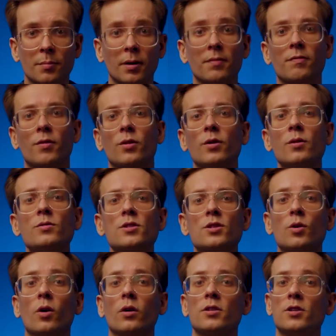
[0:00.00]
But for those
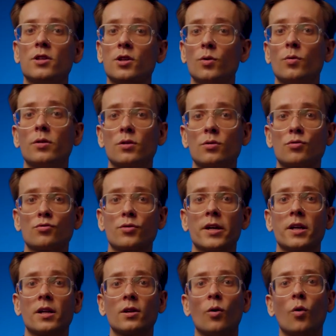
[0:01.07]
who are newer to
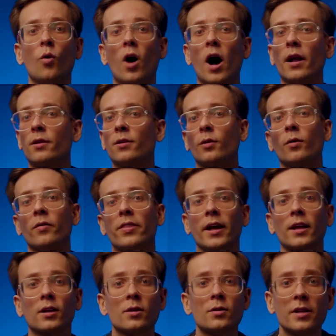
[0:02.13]
trading or are not
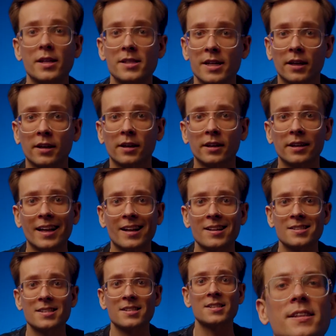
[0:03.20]
that good at technical
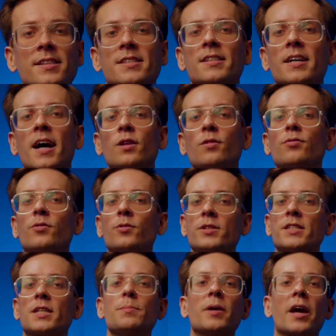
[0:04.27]
analysis, this kind of
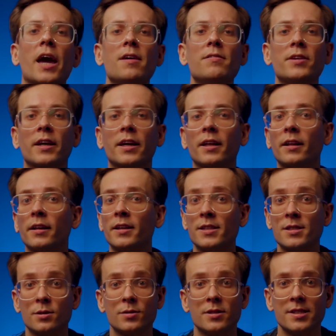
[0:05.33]
risky behavior can
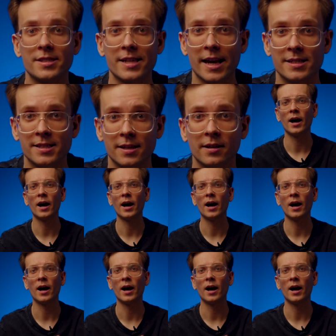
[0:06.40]
lead to disaster.